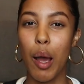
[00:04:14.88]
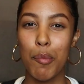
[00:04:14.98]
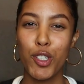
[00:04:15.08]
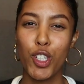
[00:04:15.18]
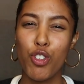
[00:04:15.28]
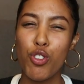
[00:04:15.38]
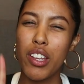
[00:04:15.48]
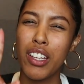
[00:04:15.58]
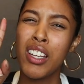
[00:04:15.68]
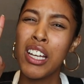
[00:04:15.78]
I'm going to show you
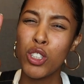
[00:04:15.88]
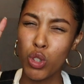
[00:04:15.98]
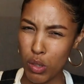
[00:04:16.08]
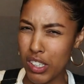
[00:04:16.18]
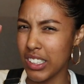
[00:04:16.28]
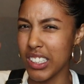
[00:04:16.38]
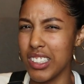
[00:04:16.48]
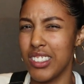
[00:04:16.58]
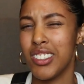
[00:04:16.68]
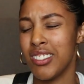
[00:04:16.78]
the
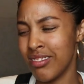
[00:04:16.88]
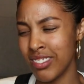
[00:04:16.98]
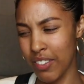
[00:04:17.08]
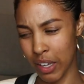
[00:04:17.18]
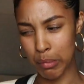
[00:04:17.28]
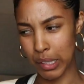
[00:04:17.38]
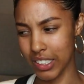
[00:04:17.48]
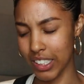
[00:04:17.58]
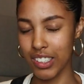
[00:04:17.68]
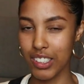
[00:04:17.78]
toiletries, if that
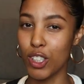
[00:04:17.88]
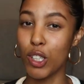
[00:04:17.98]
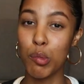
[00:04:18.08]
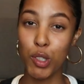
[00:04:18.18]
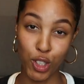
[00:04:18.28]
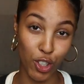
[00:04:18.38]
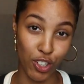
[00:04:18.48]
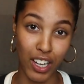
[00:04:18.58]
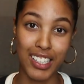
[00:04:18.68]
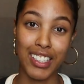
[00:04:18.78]
makes sense. So let me just show
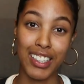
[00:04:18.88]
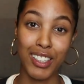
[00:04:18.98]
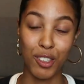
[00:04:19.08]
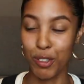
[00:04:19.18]
you guys that real